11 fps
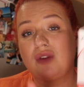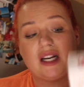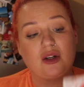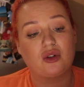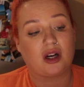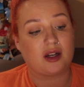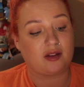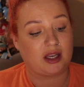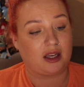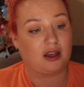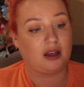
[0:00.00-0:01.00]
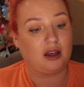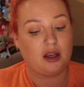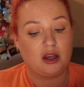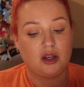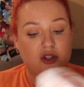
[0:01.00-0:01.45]
really good, I think.
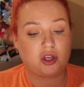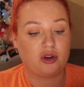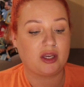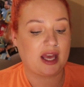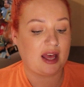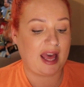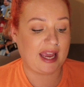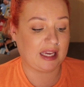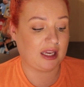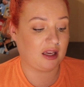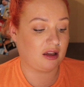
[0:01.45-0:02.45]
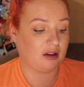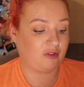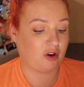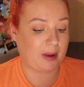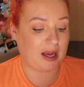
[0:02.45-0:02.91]
So you get eight
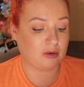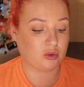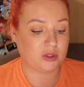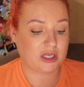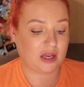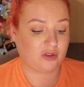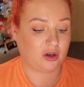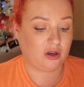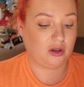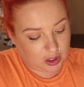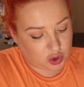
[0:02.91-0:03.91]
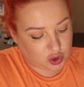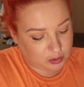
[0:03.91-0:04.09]
for a pound altogether. I've got